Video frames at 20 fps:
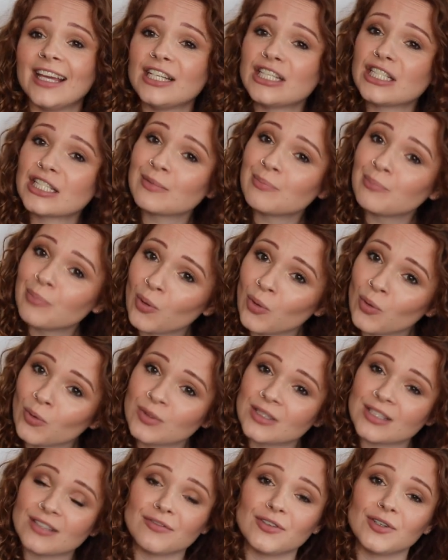it just
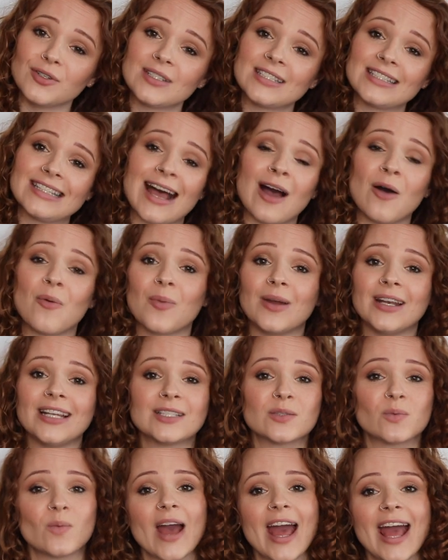pulls the roots down when
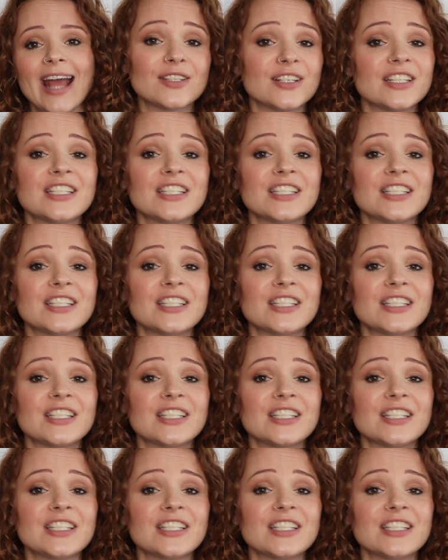it's wet,